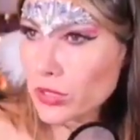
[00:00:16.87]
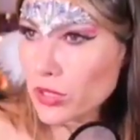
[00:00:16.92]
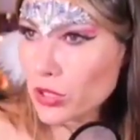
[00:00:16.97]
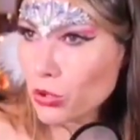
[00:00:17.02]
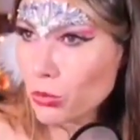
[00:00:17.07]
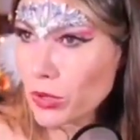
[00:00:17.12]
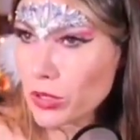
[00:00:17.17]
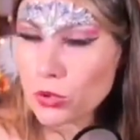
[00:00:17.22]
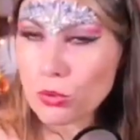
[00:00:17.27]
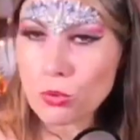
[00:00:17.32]
and
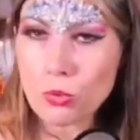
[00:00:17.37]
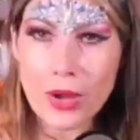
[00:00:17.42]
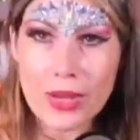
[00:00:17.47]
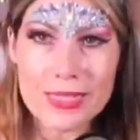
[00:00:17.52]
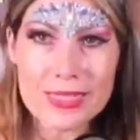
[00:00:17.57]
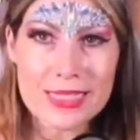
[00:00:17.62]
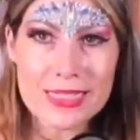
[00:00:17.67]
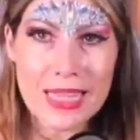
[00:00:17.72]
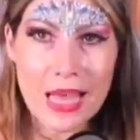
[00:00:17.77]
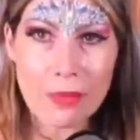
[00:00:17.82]
you wonder why
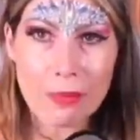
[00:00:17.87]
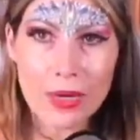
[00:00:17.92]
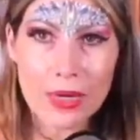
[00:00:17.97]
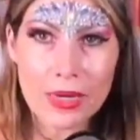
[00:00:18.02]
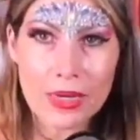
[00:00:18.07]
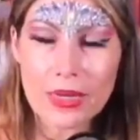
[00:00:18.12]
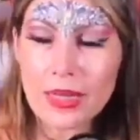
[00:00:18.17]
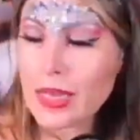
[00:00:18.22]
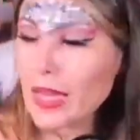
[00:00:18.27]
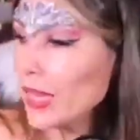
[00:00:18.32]
is this
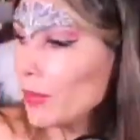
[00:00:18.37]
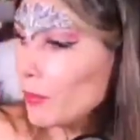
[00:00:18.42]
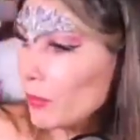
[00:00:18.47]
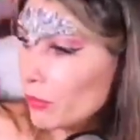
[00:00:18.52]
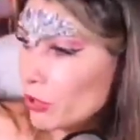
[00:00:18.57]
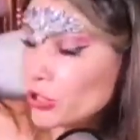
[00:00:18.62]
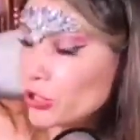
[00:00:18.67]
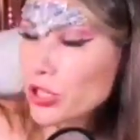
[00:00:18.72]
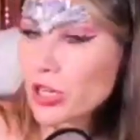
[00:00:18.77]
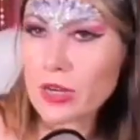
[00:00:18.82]
happening?
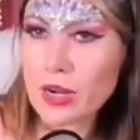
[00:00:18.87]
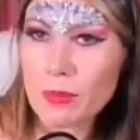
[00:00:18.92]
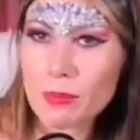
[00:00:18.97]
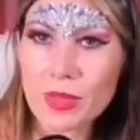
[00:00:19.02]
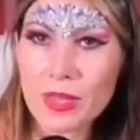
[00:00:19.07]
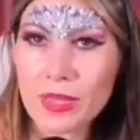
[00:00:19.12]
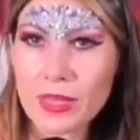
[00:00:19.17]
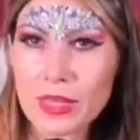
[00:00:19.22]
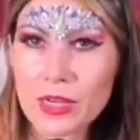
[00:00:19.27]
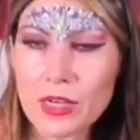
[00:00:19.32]
Maybe you turn up
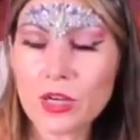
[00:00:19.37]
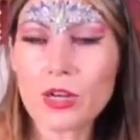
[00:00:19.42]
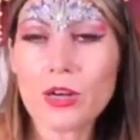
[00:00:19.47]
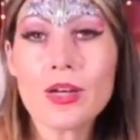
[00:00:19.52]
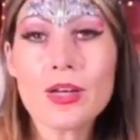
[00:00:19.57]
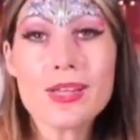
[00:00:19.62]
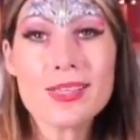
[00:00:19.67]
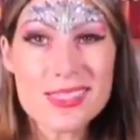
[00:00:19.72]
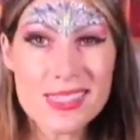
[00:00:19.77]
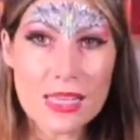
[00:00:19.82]
the heater.
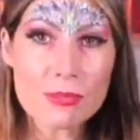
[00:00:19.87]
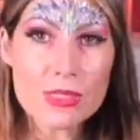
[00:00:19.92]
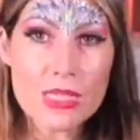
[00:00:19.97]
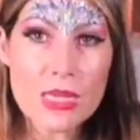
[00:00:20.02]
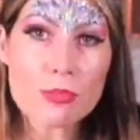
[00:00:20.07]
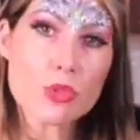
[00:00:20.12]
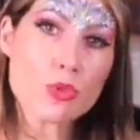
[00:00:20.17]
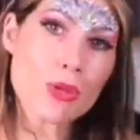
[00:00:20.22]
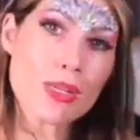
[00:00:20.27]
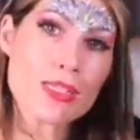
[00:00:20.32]

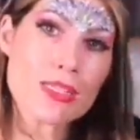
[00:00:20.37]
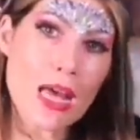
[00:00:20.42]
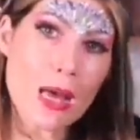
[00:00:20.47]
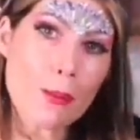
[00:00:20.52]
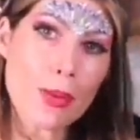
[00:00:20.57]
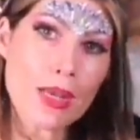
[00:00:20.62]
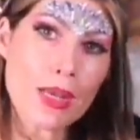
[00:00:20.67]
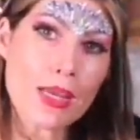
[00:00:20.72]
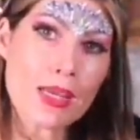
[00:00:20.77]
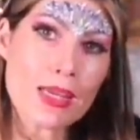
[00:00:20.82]
Sometimes what is
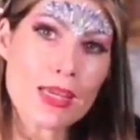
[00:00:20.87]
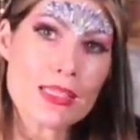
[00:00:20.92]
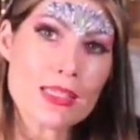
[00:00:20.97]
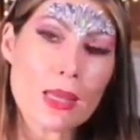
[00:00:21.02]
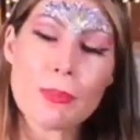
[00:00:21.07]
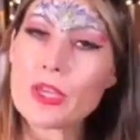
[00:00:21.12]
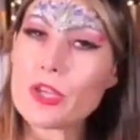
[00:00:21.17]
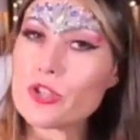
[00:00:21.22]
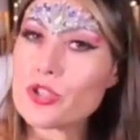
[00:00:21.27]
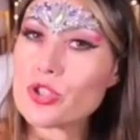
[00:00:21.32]
happening is
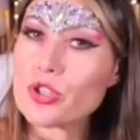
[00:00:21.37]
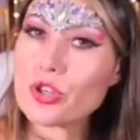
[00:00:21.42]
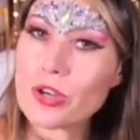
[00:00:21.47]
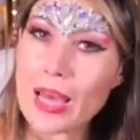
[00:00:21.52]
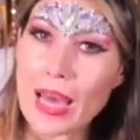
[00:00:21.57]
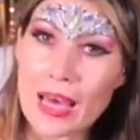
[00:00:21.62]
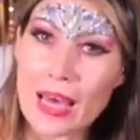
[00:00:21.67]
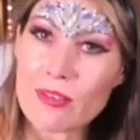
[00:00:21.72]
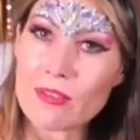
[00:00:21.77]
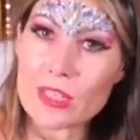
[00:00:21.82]
that because you don't
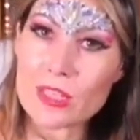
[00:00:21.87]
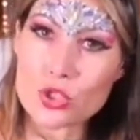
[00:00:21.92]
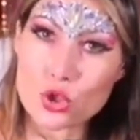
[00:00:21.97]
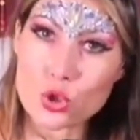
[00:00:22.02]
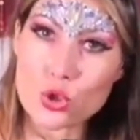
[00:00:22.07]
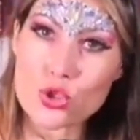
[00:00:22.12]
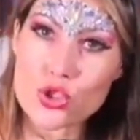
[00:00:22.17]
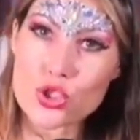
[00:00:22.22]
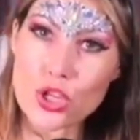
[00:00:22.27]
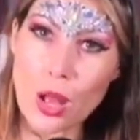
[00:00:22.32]
have a
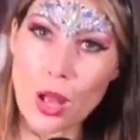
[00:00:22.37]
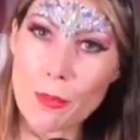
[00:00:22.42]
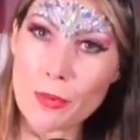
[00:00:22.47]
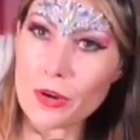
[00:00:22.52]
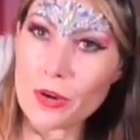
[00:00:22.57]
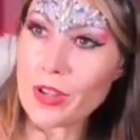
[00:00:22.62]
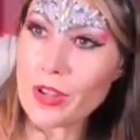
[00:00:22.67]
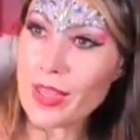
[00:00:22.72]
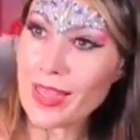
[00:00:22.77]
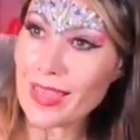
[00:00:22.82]
door
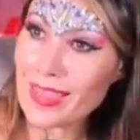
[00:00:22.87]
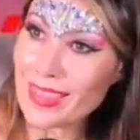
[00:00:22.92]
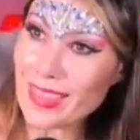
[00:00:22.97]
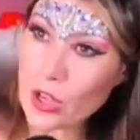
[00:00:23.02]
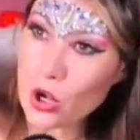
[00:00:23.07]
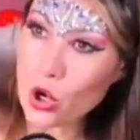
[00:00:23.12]
stopper, the